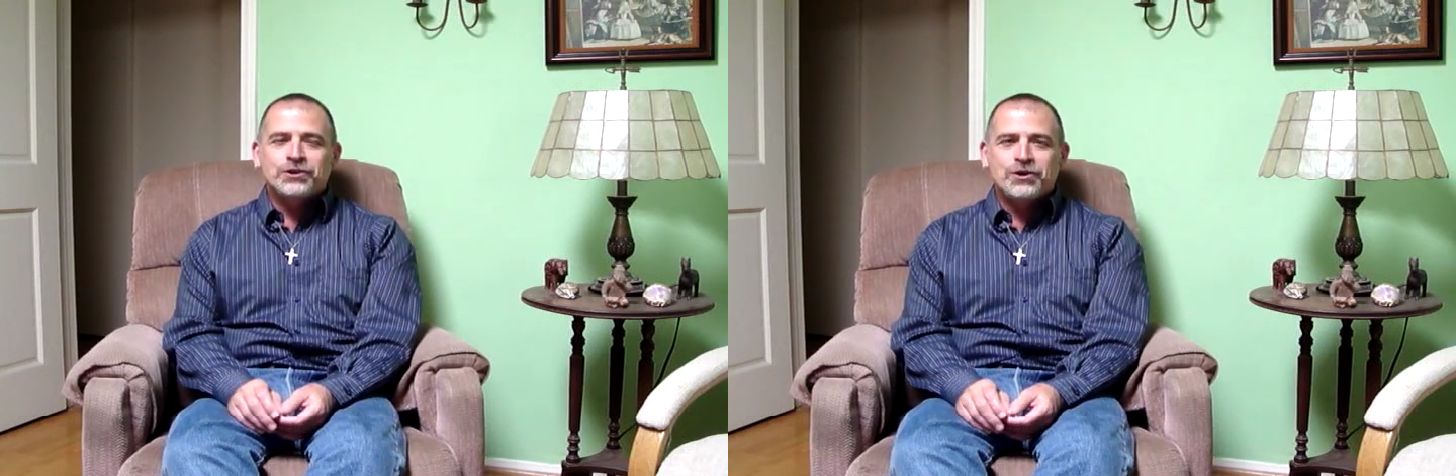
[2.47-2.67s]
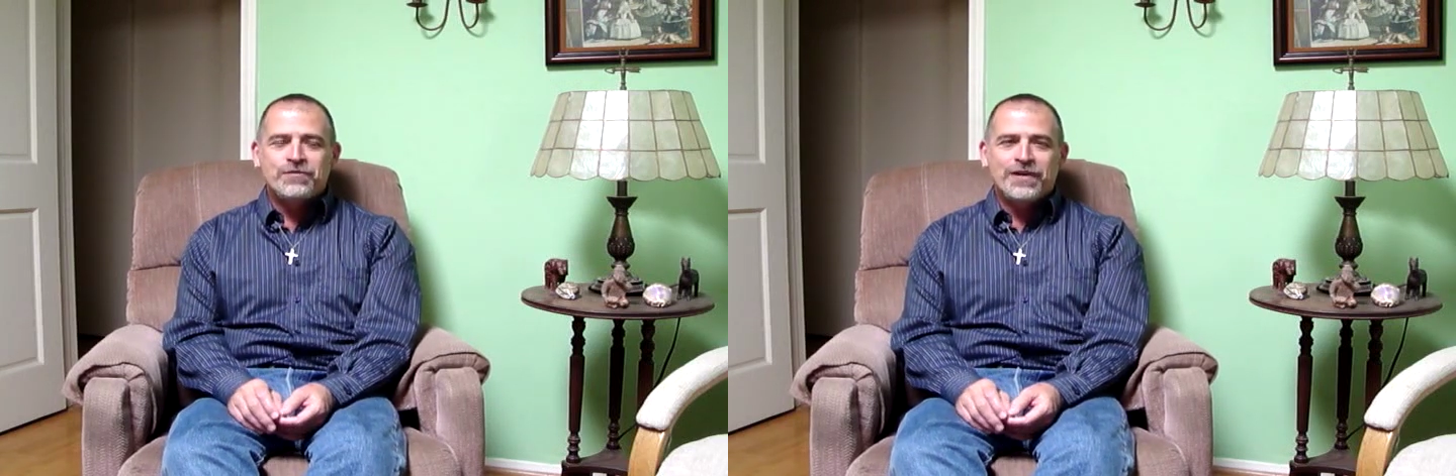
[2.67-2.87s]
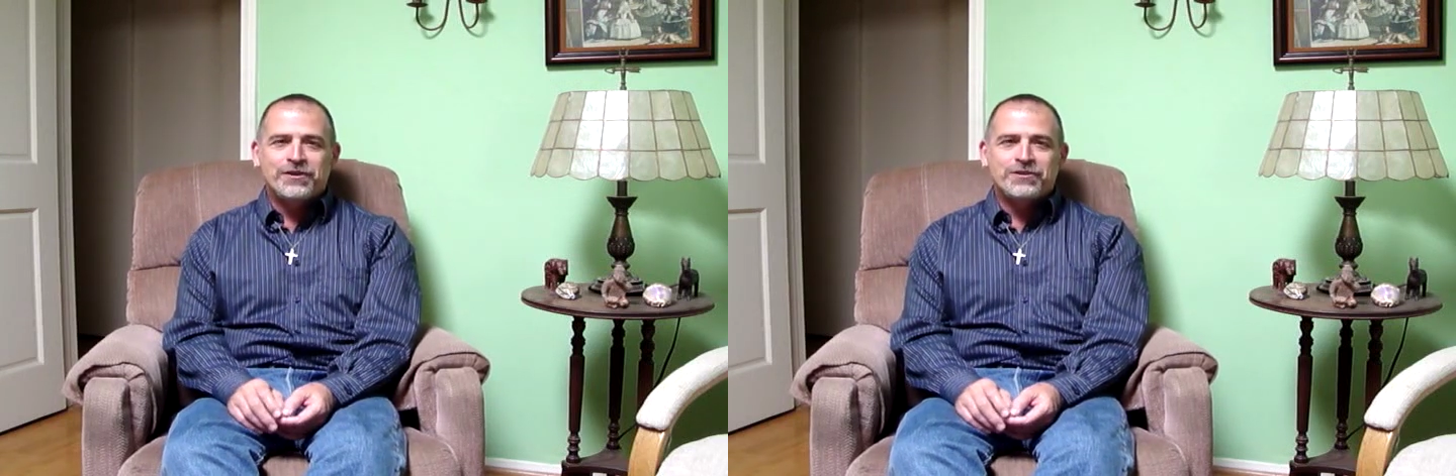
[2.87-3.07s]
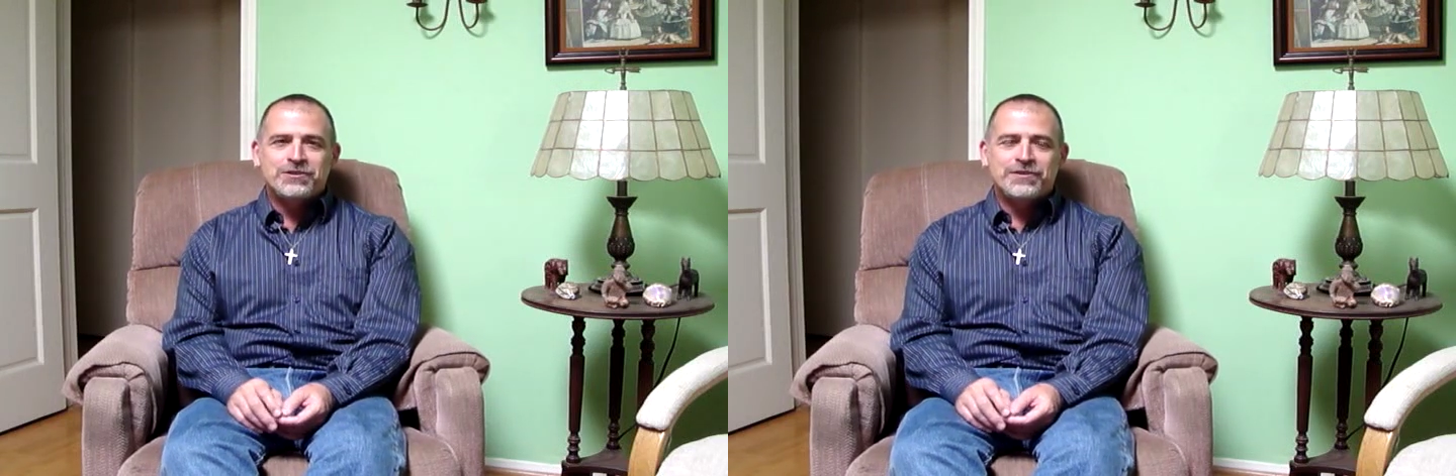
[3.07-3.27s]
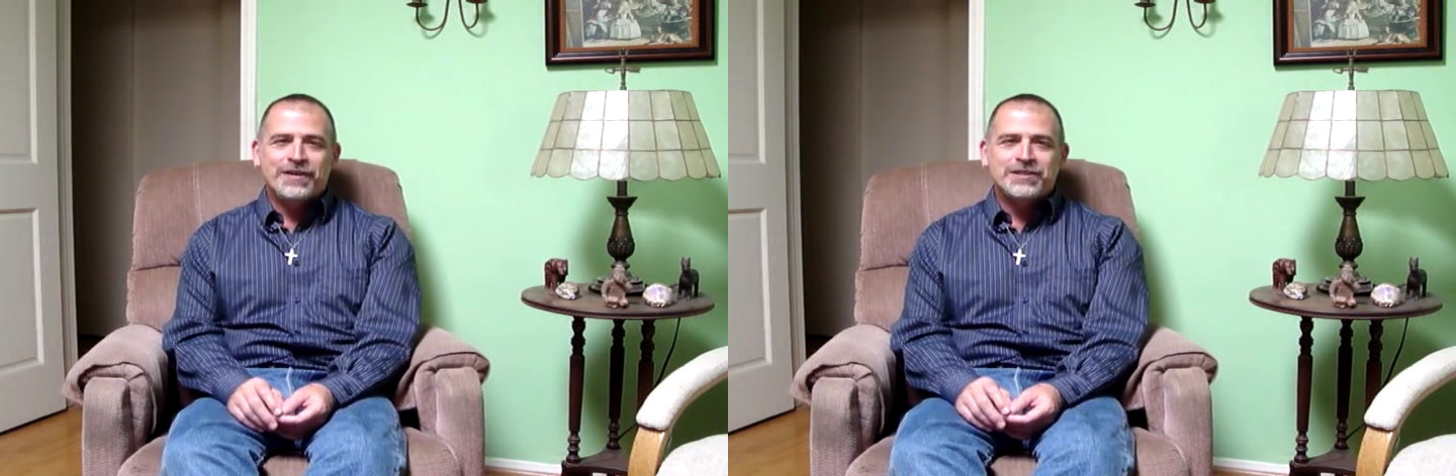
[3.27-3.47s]

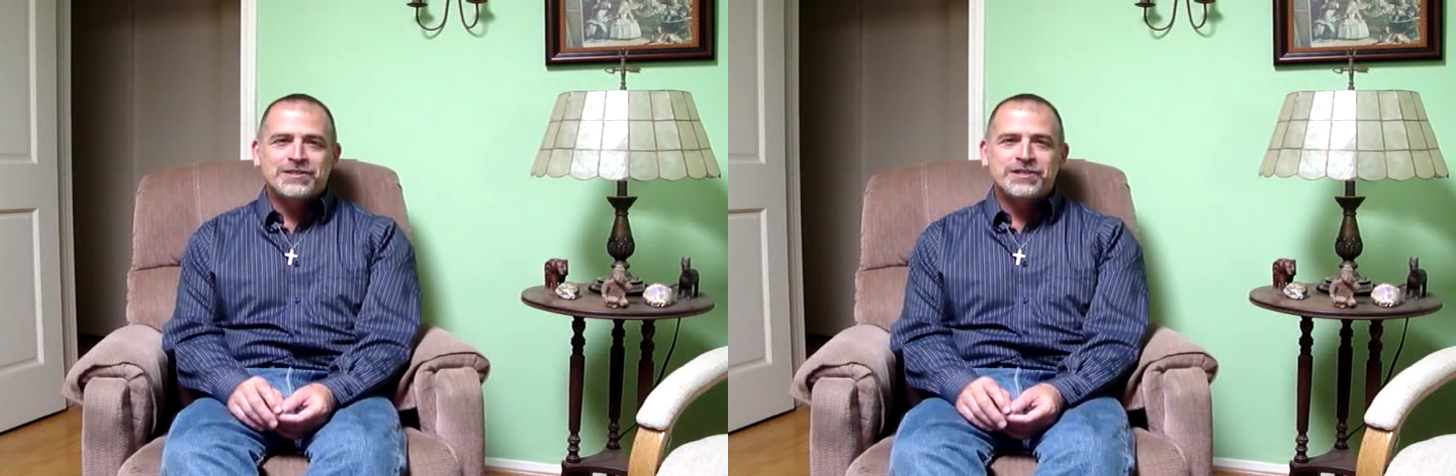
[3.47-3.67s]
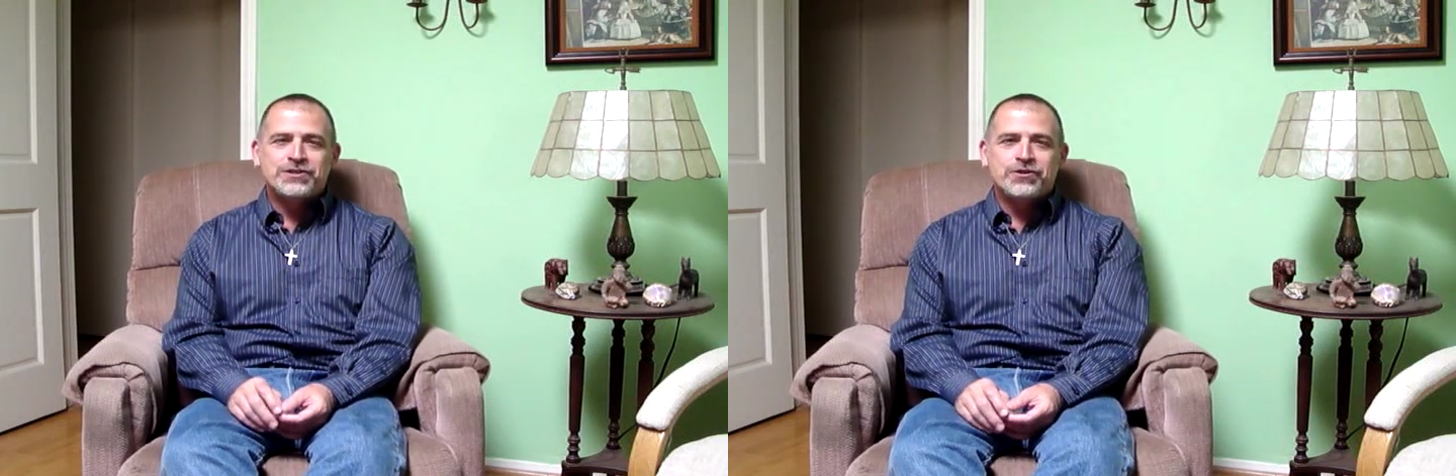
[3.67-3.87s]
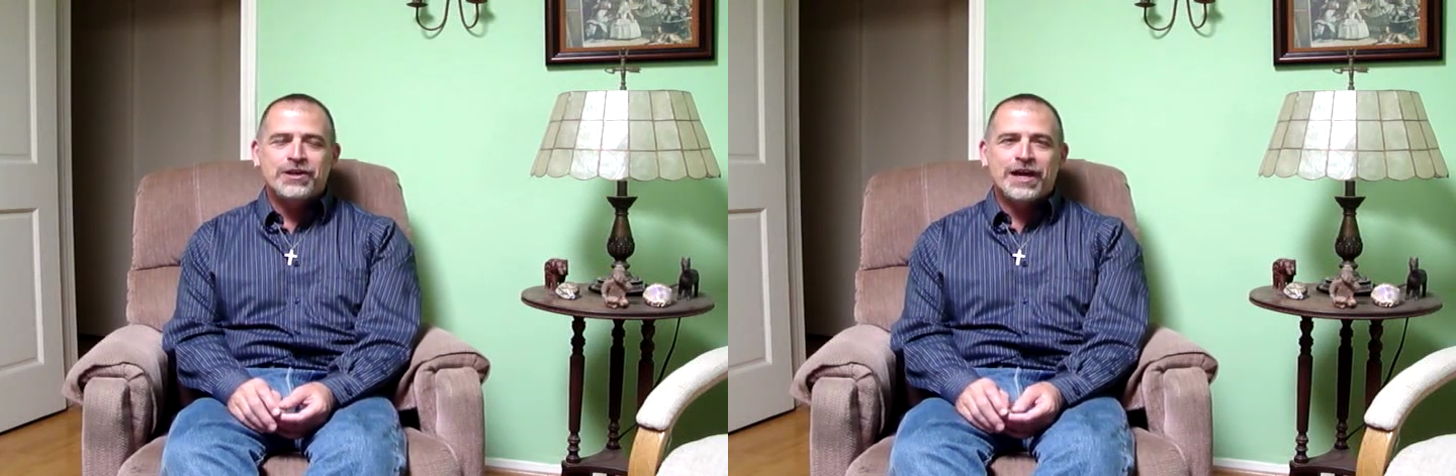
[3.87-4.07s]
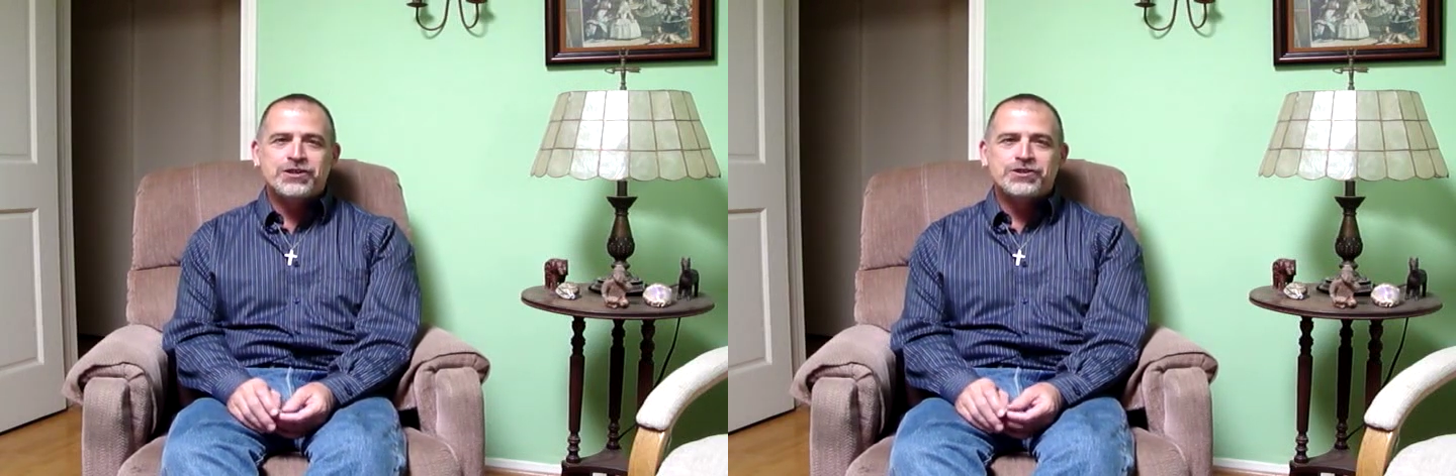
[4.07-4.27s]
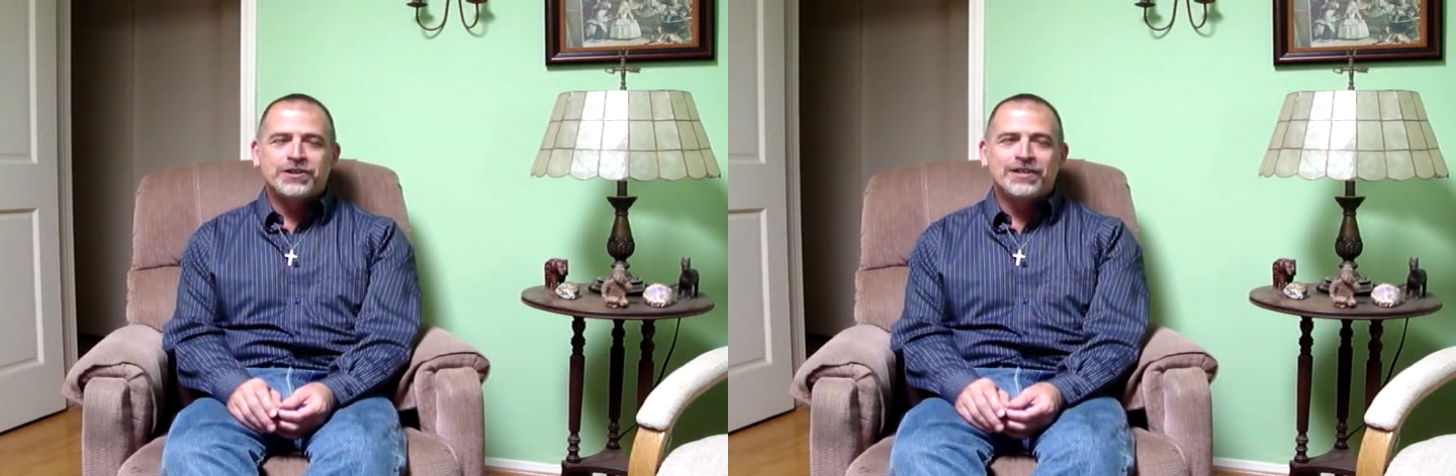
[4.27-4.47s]
co-founders of Exodus
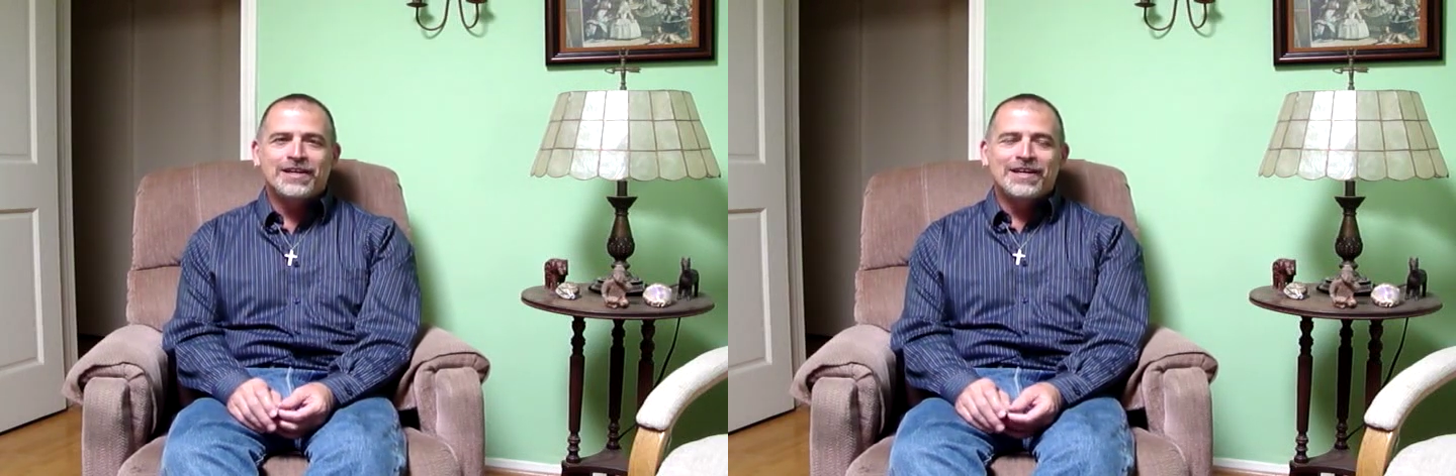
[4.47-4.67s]
International.